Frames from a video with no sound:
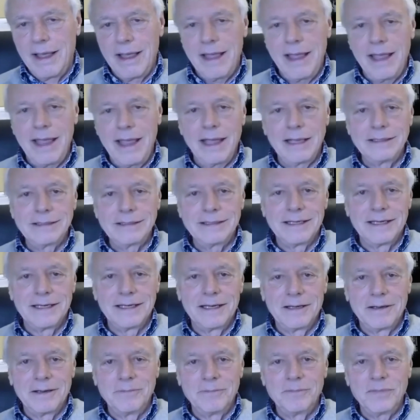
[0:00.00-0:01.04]
And,
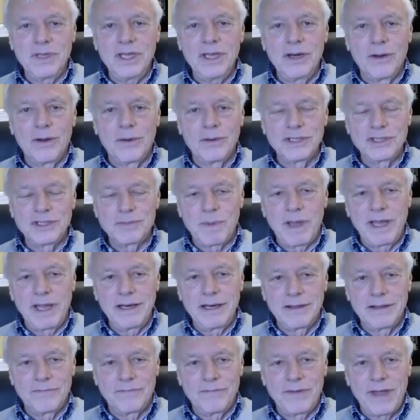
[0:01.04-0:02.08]
in spite
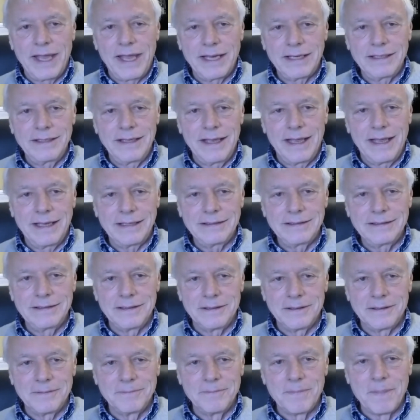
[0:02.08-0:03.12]
of the fact that
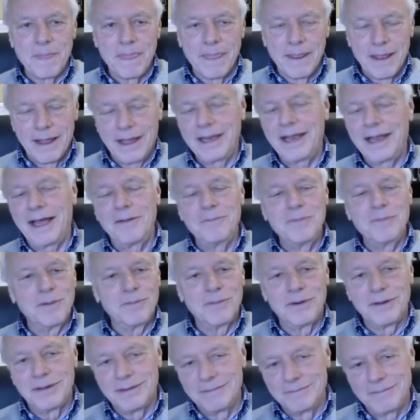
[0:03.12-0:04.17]
I
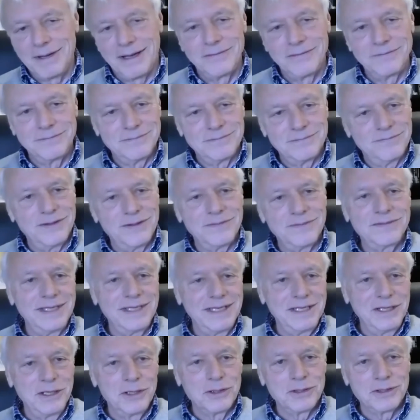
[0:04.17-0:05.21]
remember about
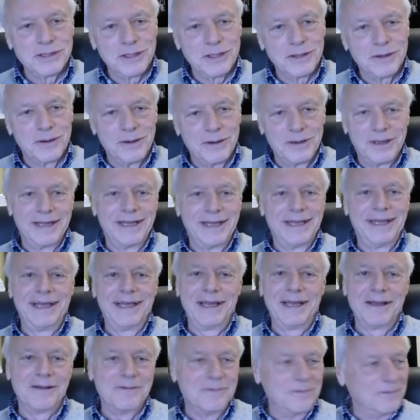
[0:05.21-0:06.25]
15 years ago,
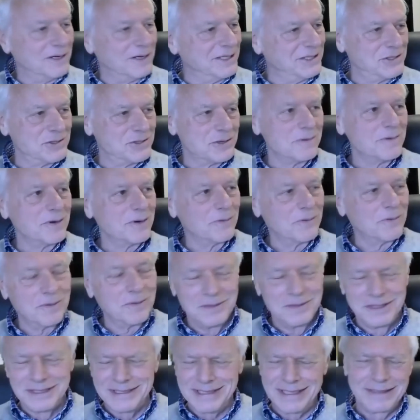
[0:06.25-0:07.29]
one German
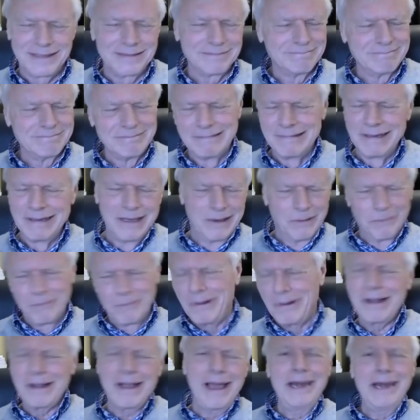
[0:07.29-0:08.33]
woman said,
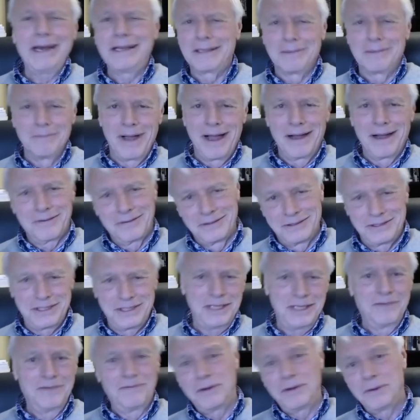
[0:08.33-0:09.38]
"What kind of
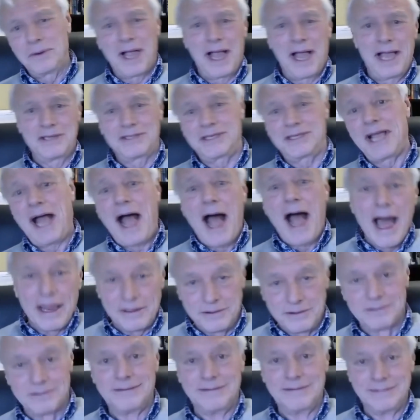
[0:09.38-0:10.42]
democracy have you guys
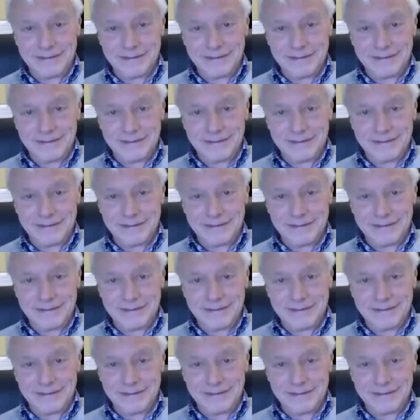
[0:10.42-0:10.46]
got?"